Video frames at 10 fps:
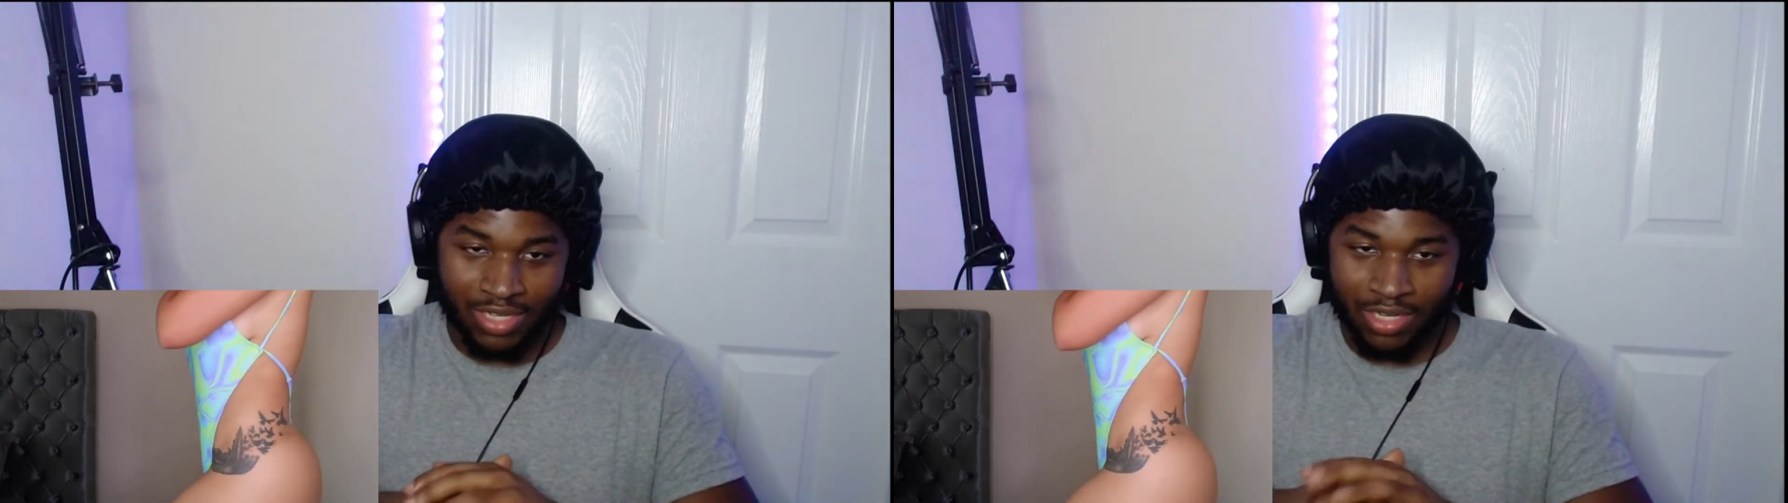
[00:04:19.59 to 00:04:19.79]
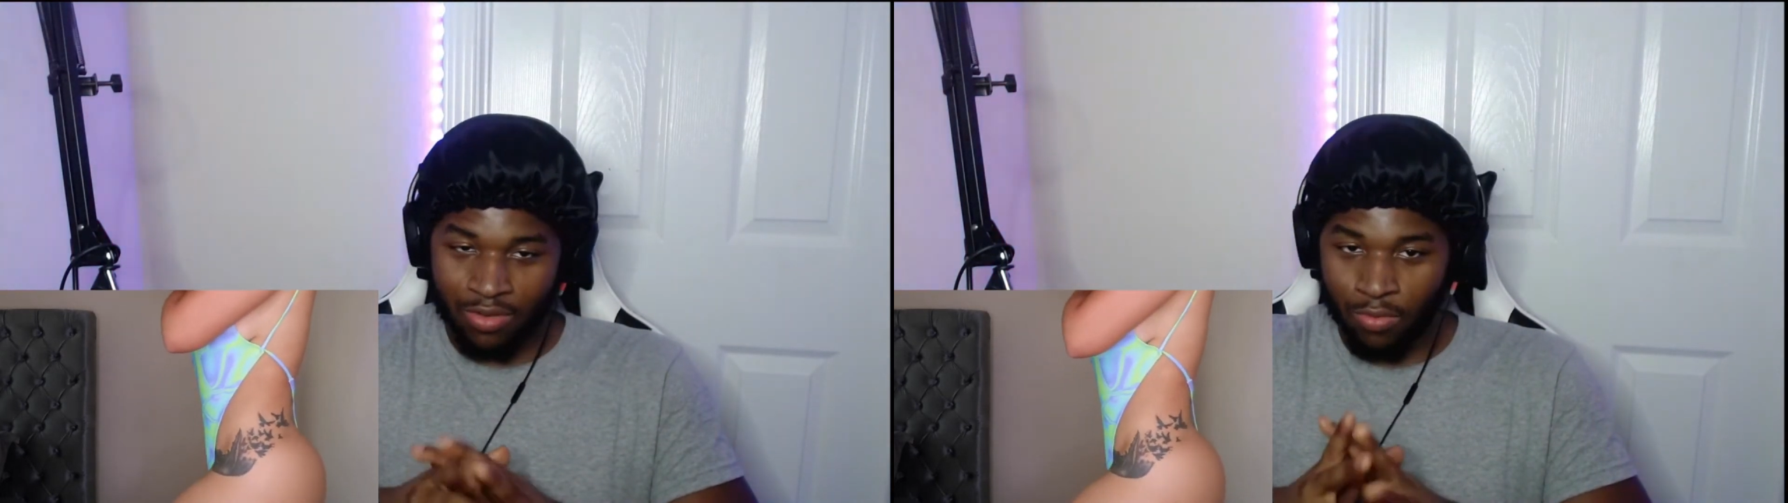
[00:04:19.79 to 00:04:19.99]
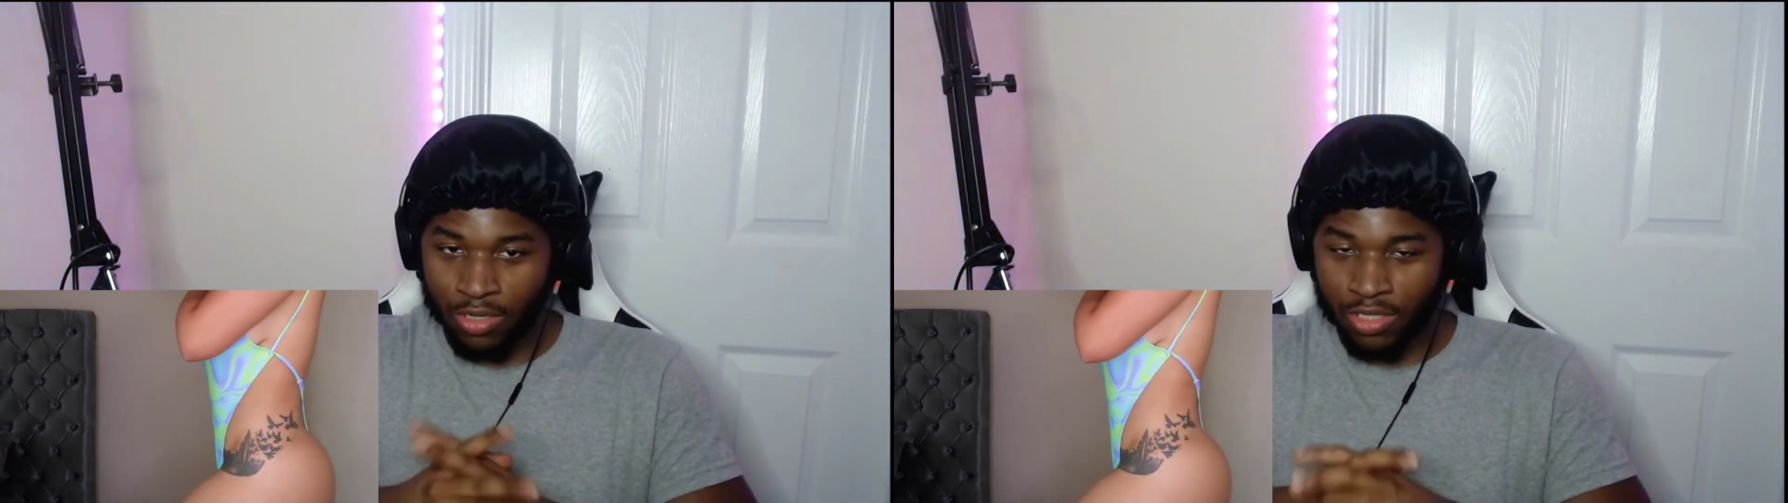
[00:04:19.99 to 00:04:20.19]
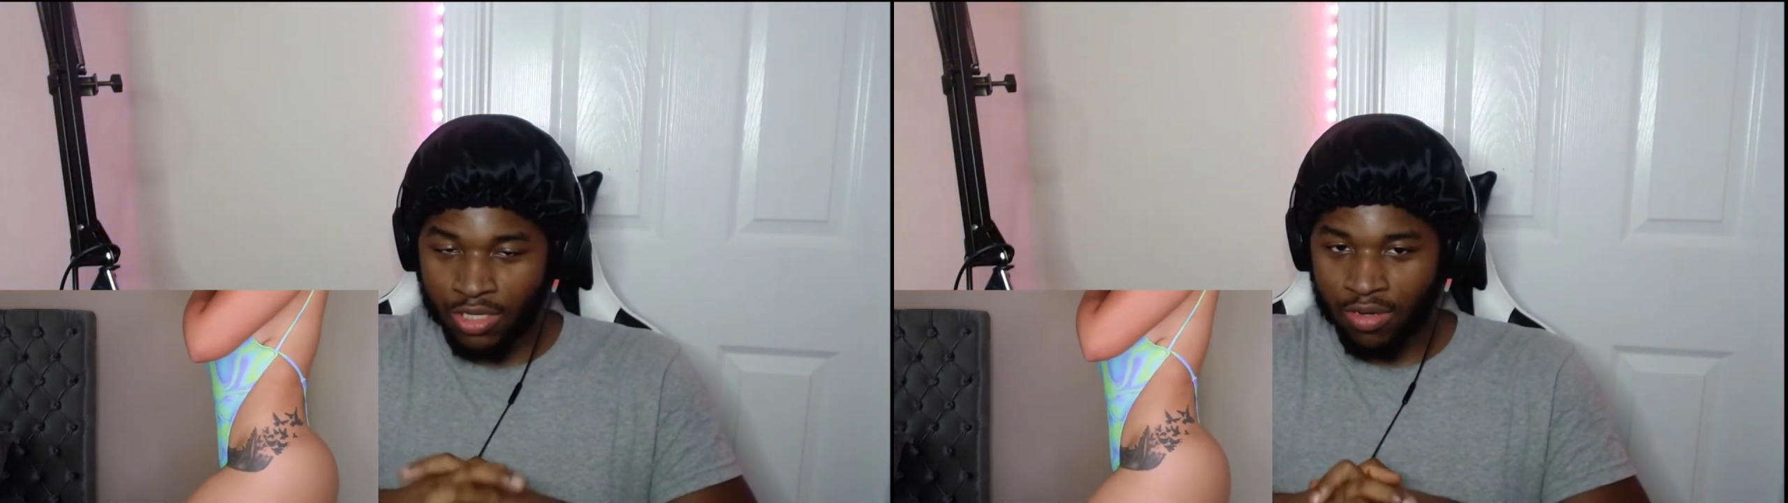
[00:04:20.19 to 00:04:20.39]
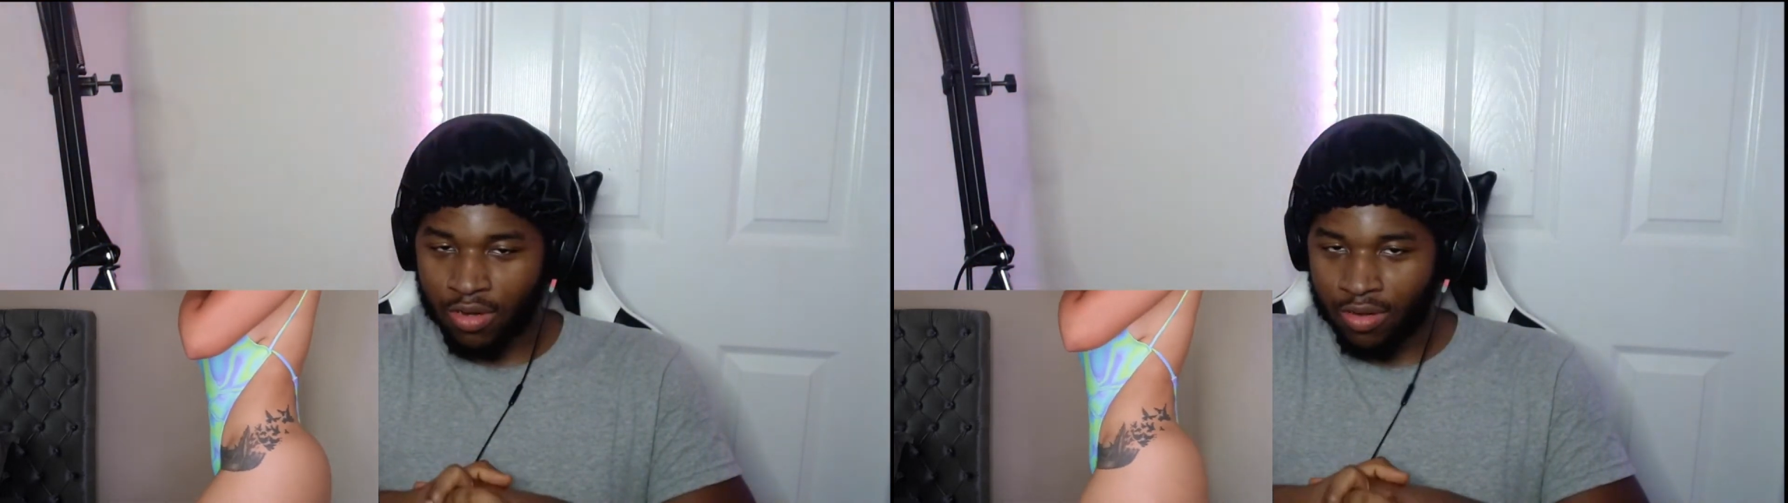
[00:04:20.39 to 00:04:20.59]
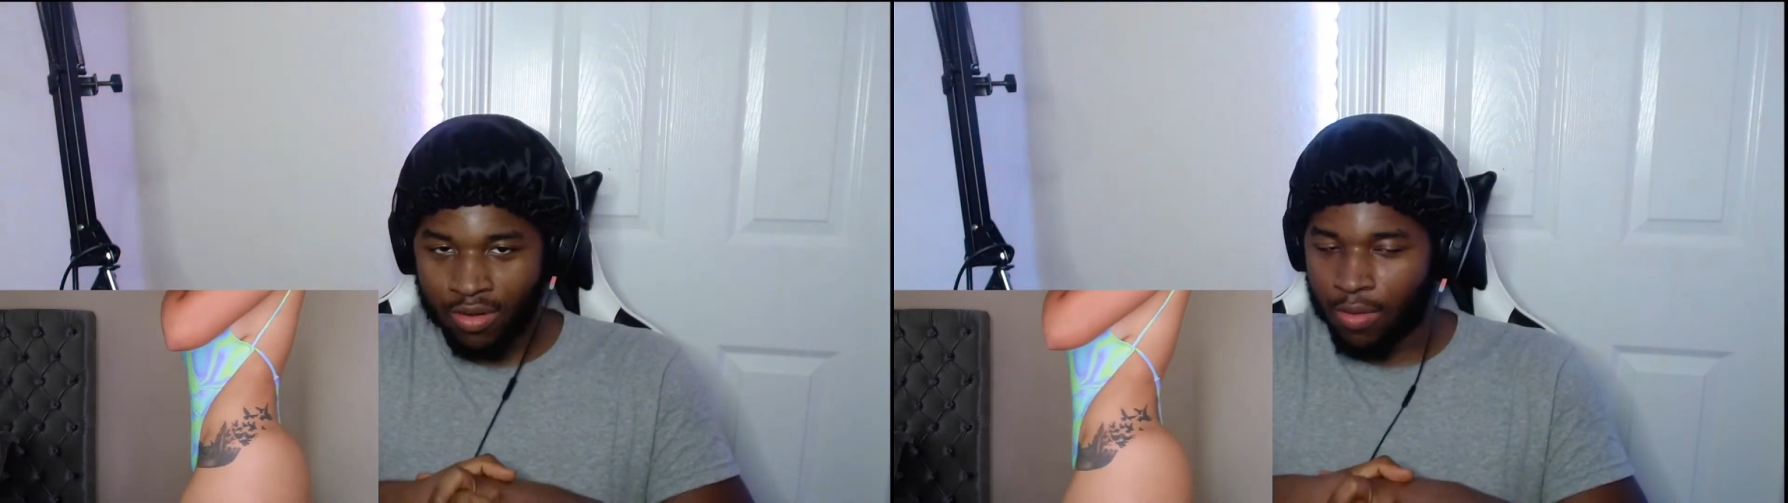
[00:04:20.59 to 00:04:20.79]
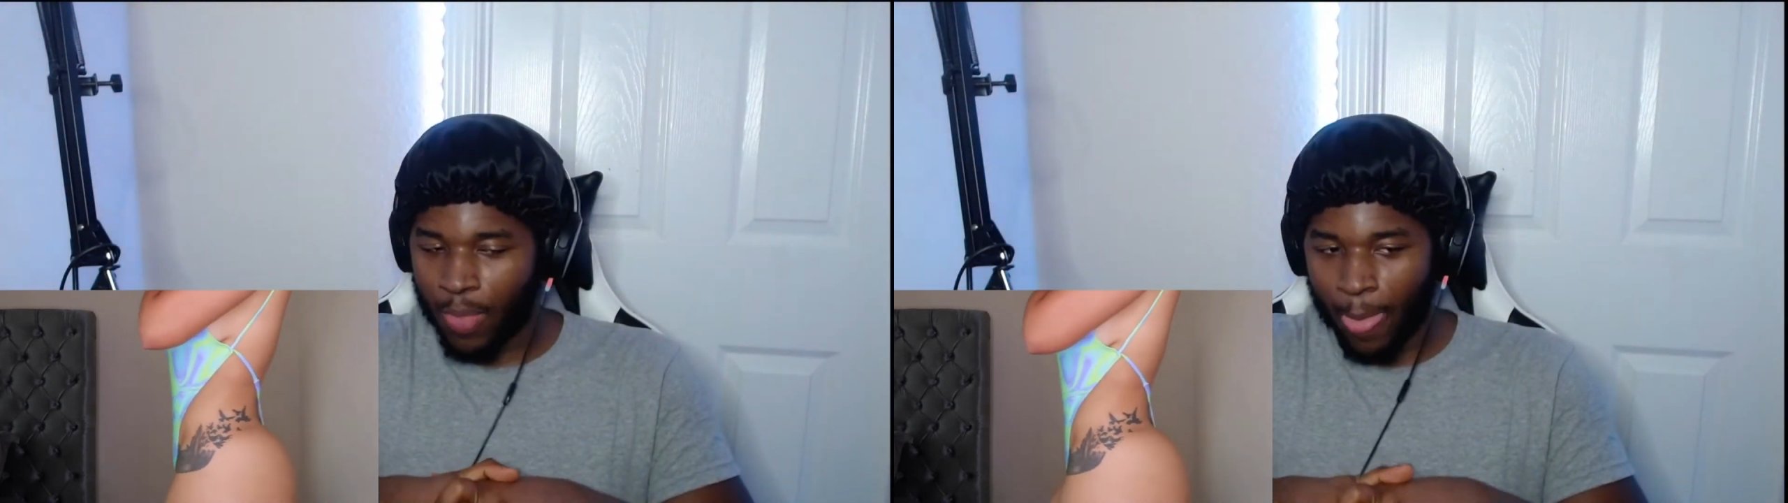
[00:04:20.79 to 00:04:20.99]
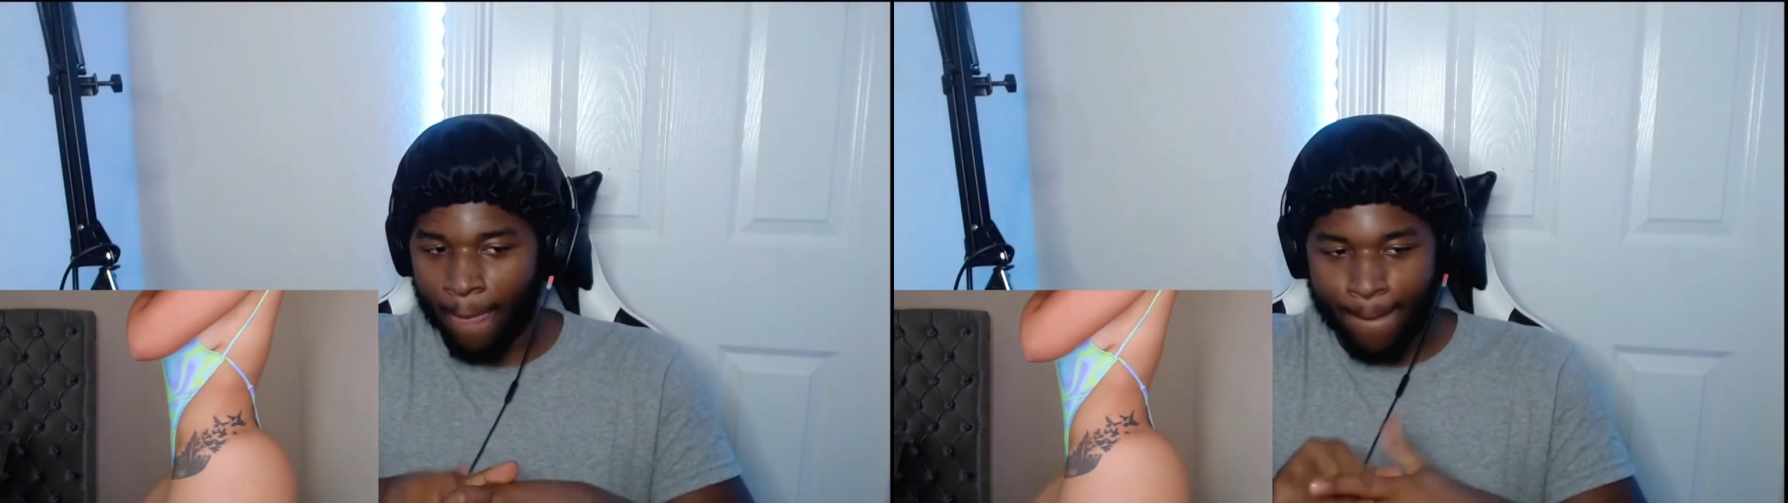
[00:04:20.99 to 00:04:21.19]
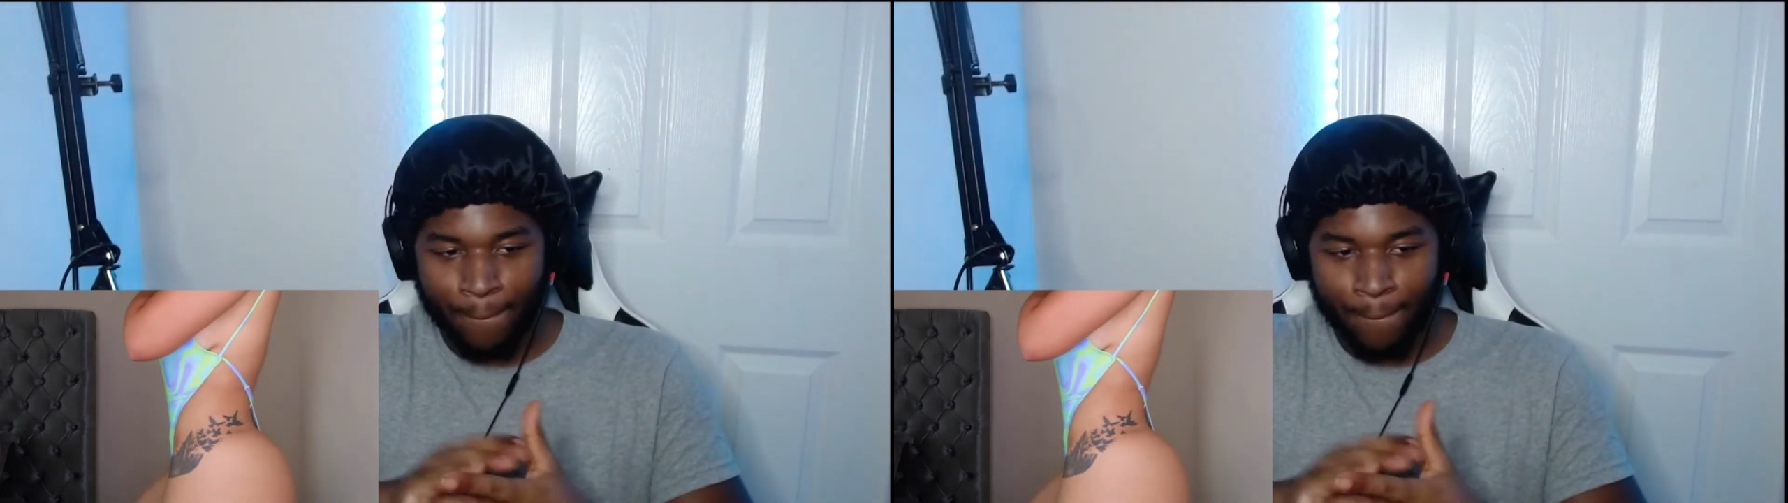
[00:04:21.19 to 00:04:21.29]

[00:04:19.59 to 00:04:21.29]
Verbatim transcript: You know, as far as the material